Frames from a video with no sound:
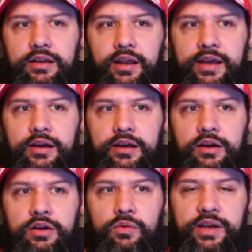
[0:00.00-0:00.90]
Like
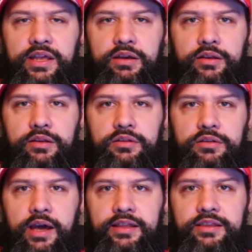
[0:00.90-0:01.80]
when he
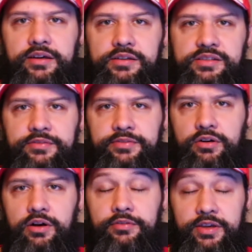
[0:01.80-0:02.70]
had the
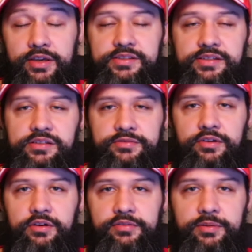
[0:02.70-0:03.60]
Sephiroth. Yes, I said
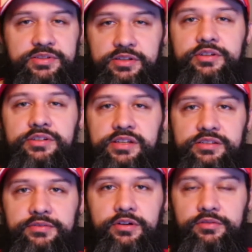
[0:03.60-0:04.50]
Sephiroth. I'm still gonna say
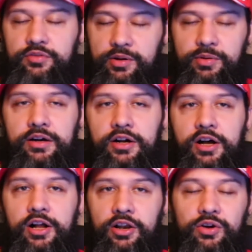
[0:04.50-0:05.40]
Sephiroth no matter what.
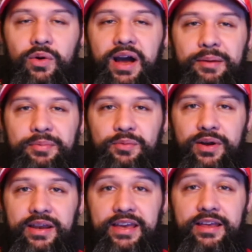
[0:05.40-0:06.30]
Look what happened when
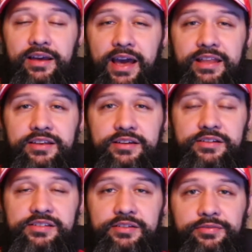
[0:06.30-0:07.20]
he had the
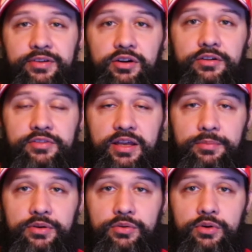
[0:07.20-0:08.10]
Sephiroth
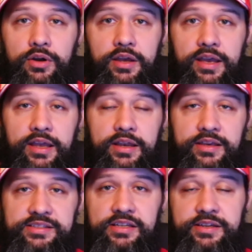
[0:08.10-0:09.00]
debut in
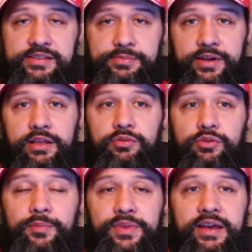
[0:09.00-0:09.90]
his playthrough.
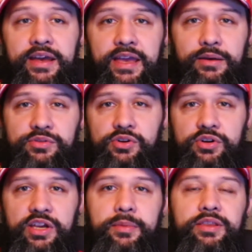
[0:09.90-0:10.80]
He was
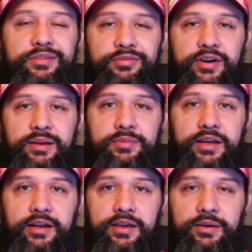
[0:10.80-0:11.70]
talking about the frame
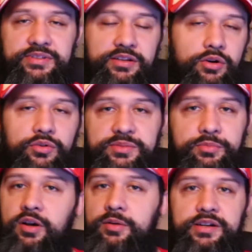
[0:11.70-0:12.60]
data. He was like, "Oh, this move
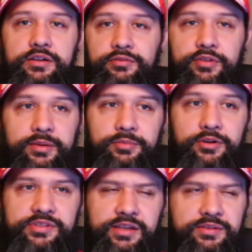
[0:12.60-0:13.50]
comes out on frame
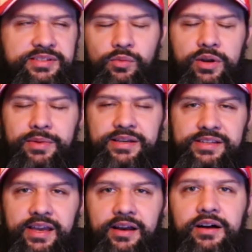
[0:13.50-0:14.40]
13." He was like, "What am I
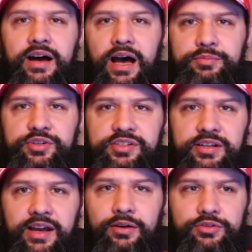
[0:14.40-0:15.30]
saying? I'm just a
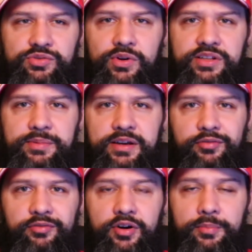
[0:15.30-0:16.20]
guy who just wanted to make a
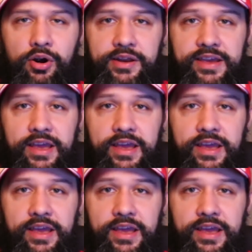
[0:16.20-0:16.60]
fun party game."